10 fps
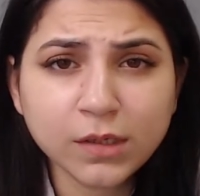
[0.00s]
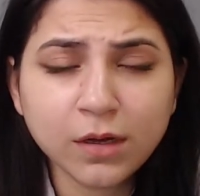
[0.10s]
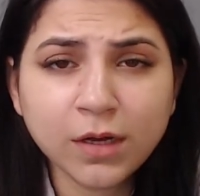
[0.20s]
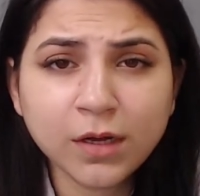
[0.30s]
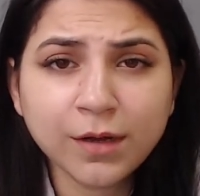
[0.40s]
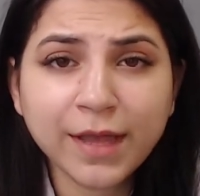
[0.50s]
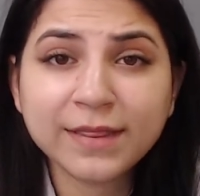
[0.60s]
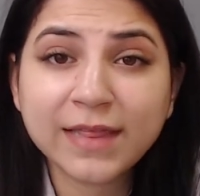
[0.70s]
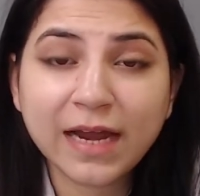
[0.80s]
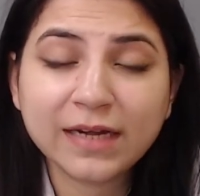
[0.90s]

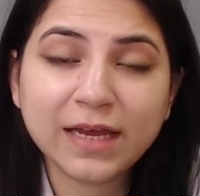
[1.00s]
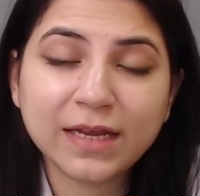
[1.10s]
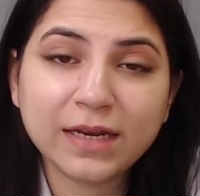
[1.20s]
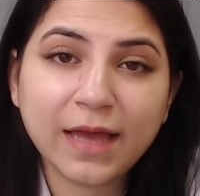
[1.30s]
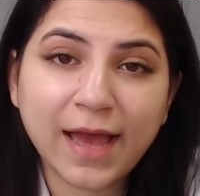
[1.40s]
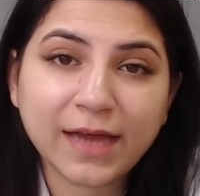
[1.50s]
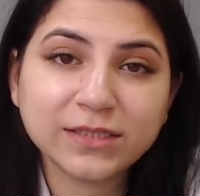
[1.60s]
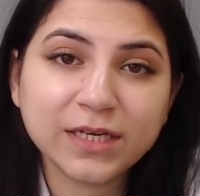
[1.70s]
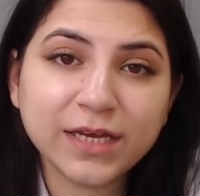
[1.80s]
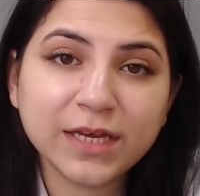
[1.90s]
and that can
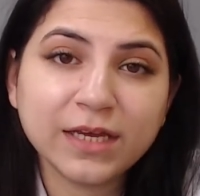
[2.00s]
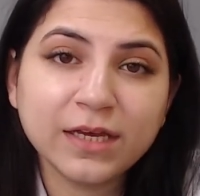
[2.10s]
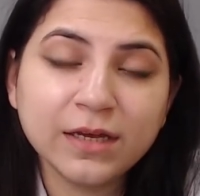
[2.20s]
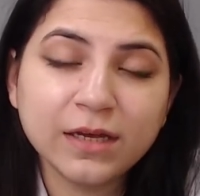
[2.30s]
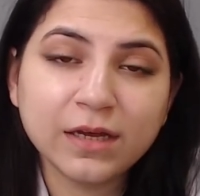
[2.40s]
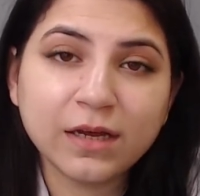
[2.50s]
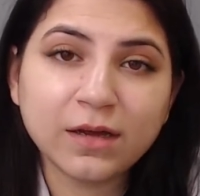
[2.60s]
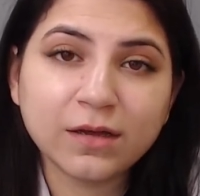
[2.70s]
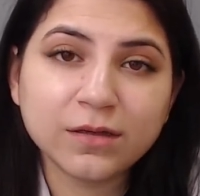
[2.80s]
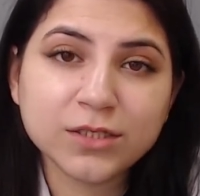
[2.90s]
actually
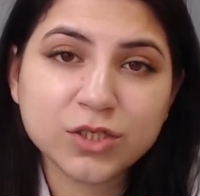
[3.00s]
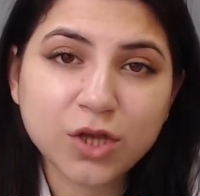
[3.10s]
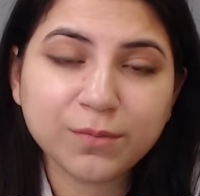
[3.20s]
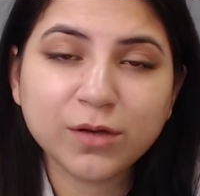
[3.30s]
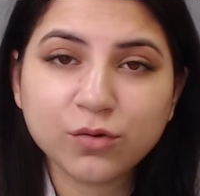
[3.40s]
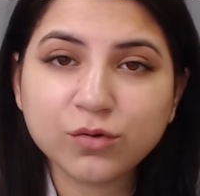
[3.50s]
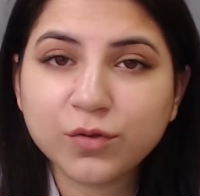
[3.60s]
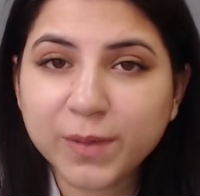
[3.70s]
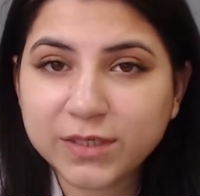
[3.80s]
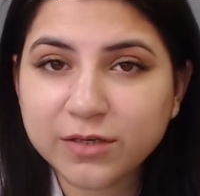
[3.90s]
stop the growth
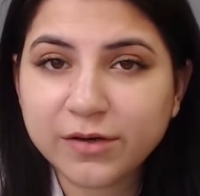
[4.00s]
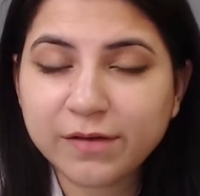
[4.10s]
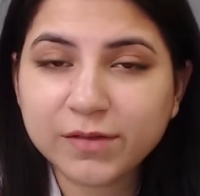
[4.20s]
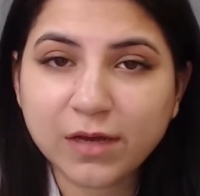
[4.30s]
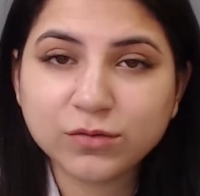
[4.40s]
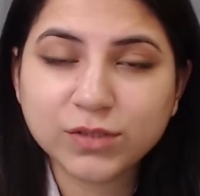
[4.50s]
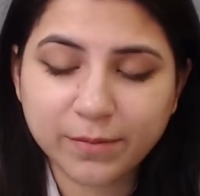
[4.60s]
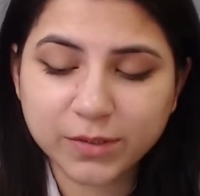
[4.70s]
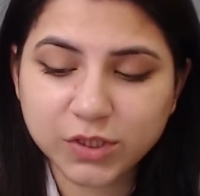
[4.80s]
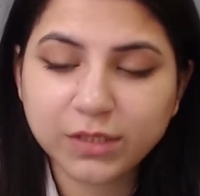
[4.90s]
of bacteria without
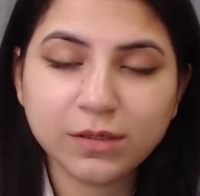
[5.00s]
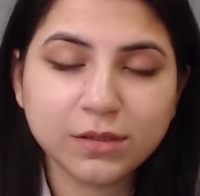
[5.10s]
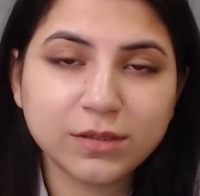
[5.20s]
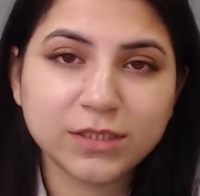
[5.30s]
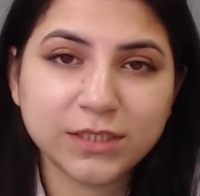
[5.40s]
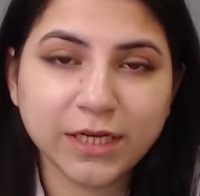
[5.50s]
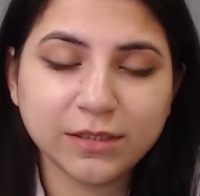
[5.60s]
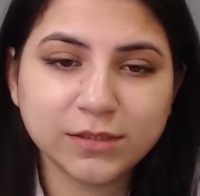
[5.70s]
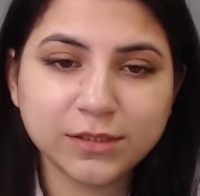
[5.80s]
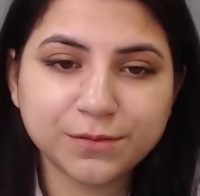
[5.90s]
damaging the
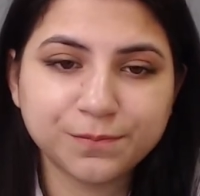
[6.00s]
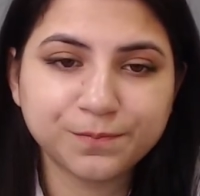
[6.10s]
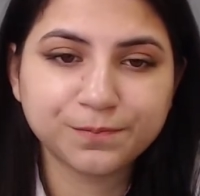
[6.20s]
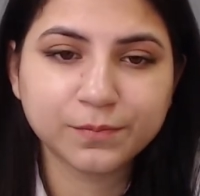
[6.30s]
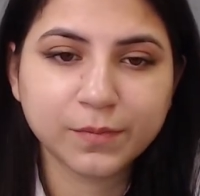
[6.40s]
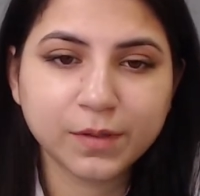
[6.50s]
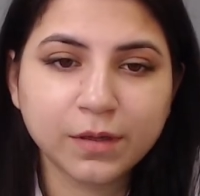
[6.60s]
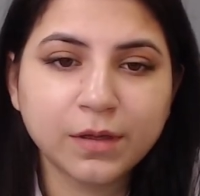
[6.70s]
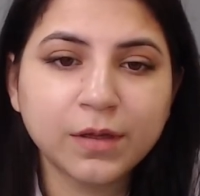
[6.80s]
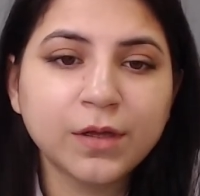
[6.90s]
cells.
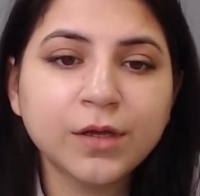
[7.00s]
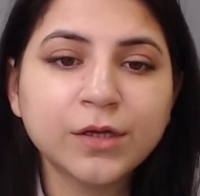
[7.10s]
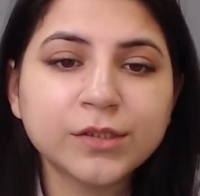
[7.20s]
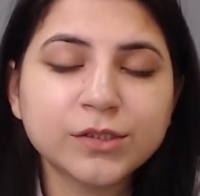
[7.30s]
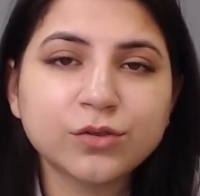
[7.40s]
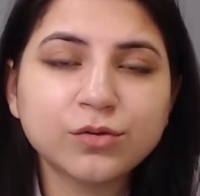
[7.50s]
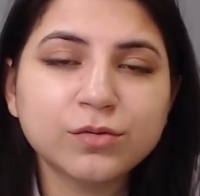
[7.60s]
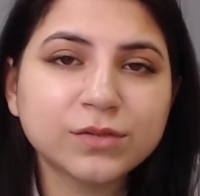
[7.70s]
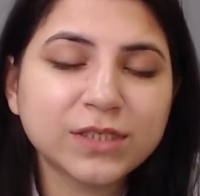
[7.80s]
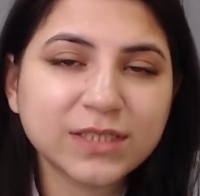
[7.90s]

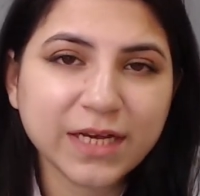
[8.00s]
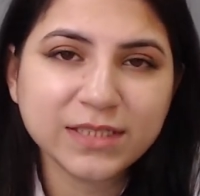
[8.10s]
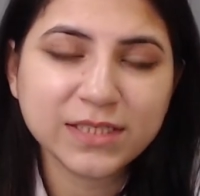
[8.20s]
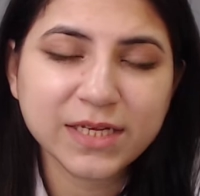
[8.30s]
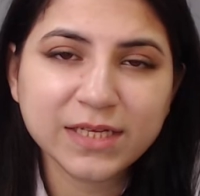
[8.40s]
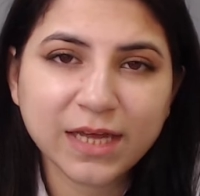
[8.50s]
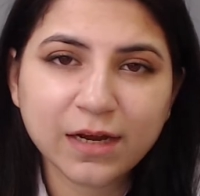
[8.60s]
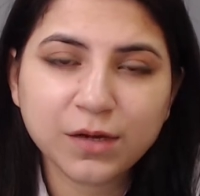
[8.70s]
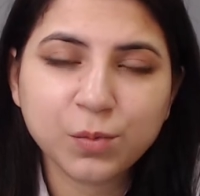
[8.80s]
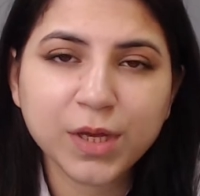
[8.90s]
So the testing
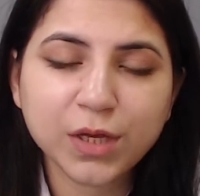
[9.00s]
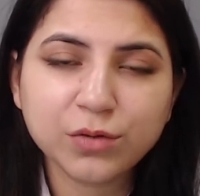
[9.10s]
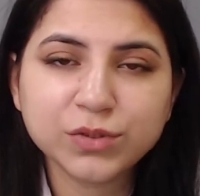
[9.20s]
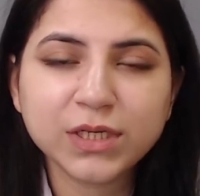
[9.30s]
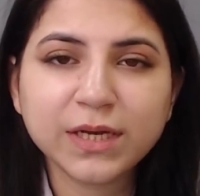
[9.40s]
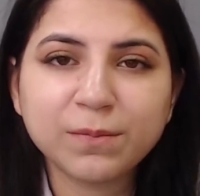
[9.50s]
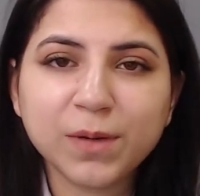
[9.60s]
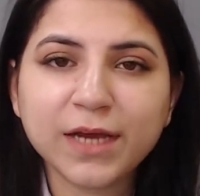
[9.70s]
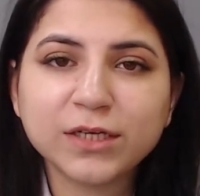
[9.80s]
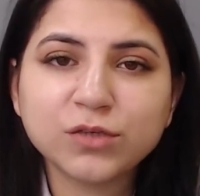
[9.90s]
that we usually
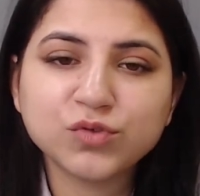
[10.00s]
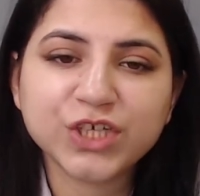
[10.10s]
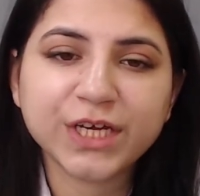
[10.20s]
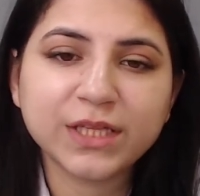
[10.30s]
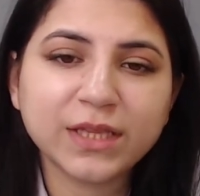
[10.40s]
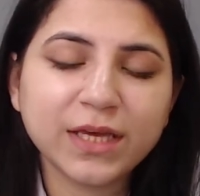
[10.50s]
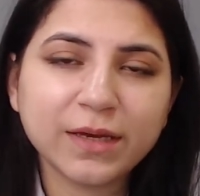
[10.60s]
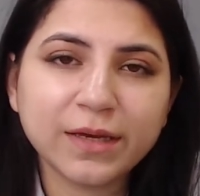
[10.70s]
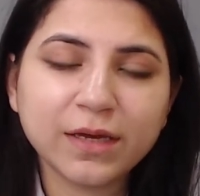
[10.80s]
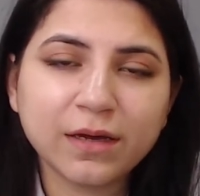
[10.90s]
apply to check
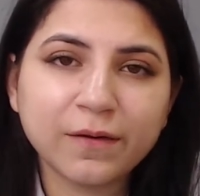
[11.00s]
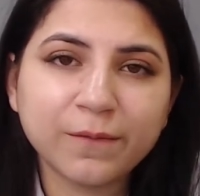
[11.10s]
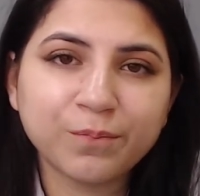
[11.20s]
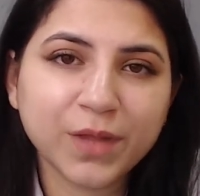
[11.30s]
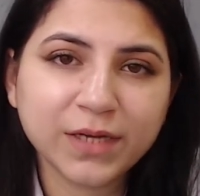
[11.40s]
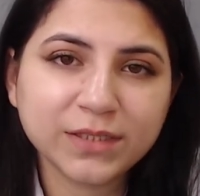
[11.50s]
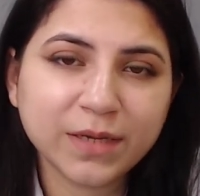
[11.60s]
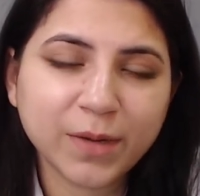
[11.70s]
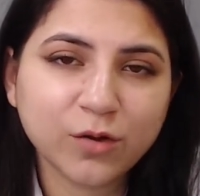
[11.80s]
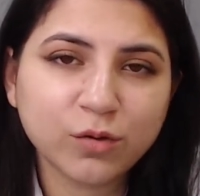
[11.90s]
the
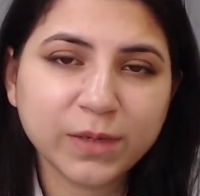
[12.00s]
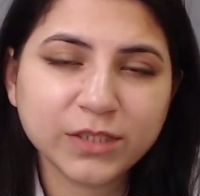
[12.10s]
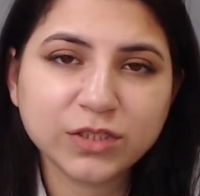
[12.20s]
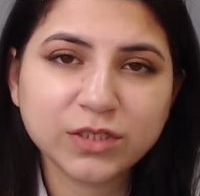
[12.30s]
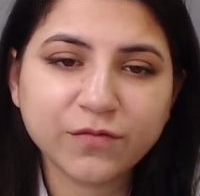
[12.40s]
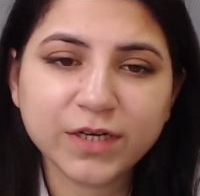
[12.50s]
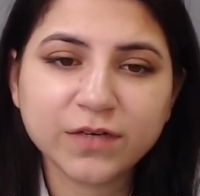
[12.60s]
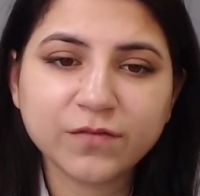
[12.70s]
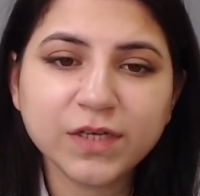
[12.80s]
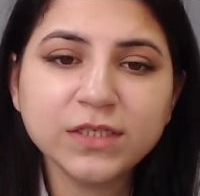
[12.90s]
antimicrobial agent
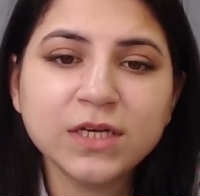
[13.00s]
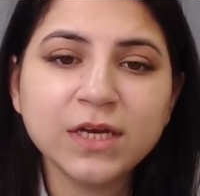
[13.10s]
effectiveness